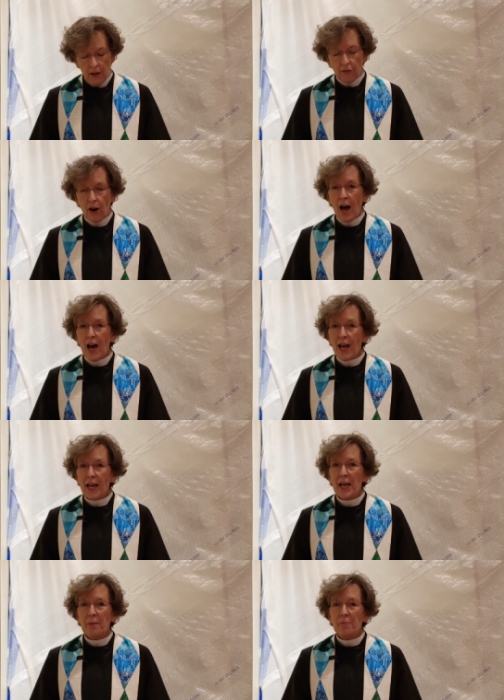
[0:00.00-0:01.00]
For I
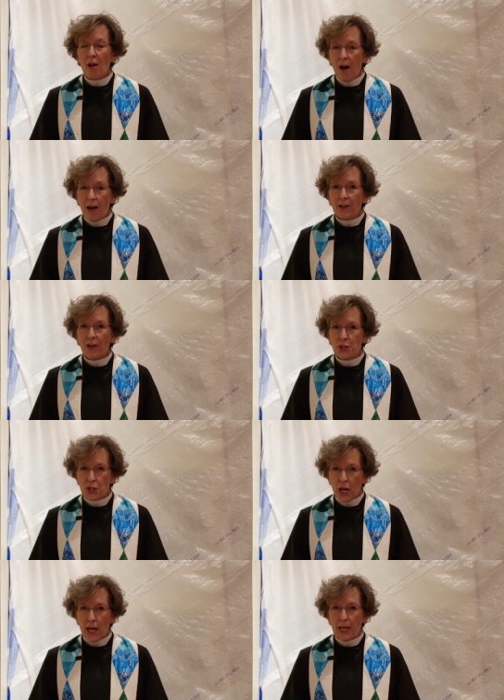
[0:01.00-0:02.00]
am not
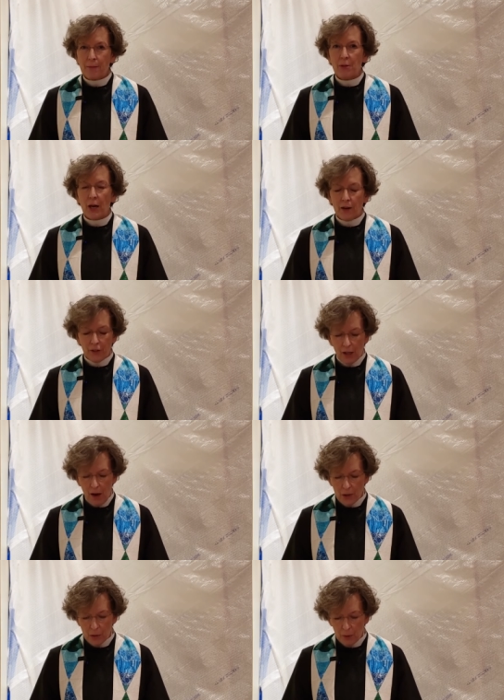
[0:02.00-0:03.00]
ashamed of the
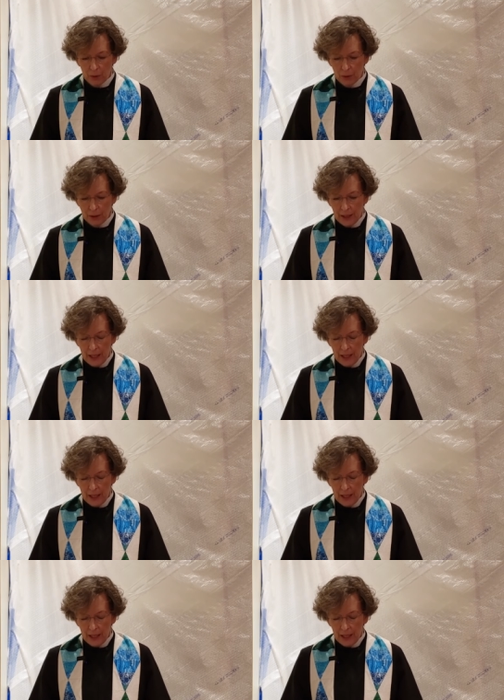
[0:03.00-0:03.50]
gospel.